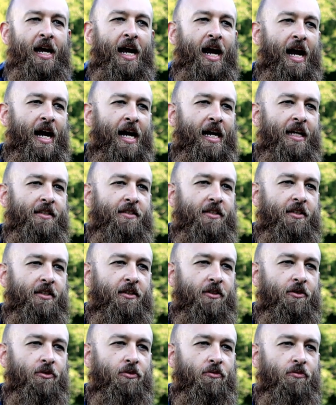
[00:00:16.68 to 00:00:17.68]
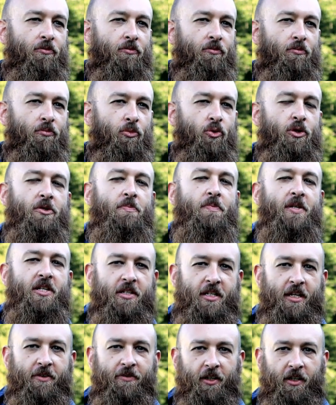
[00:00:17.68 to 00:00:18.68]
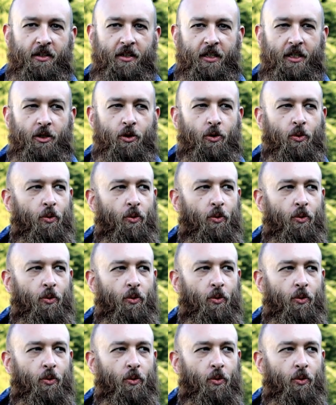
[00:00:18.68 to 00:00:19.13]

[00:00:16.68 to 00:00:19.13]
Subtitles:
And more specifically,